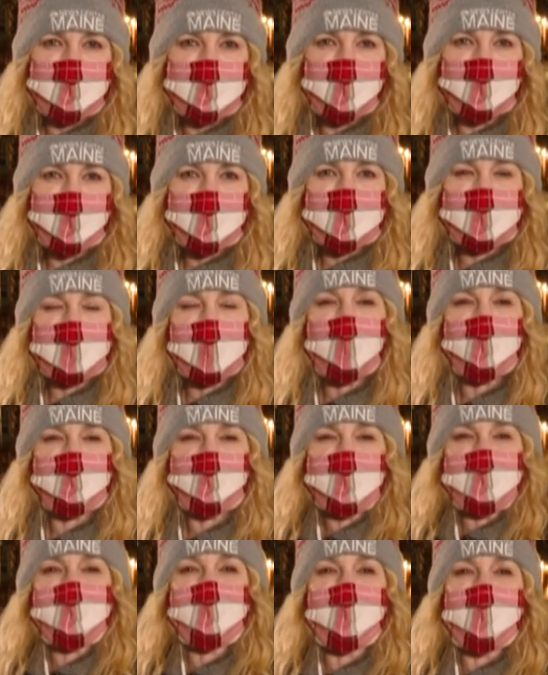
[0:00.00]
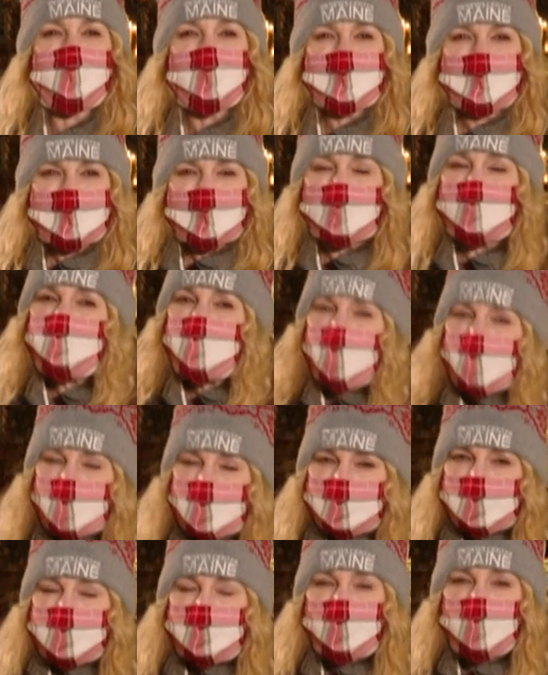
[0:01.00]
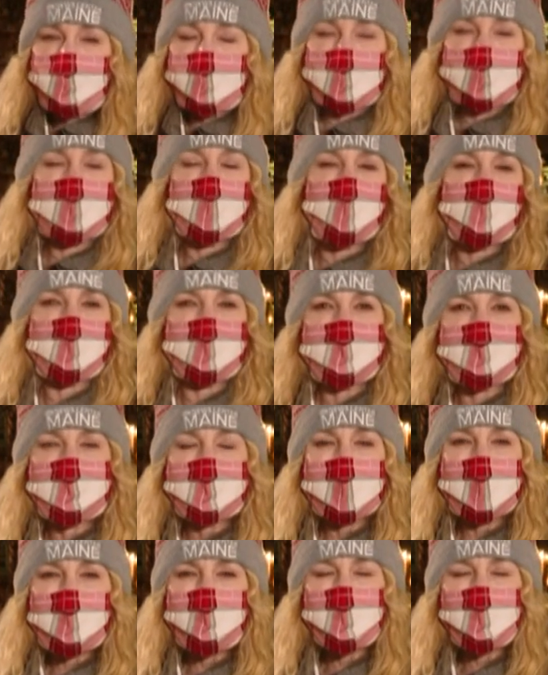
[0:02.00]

So it looks like alfresco in Portland will be here to stay.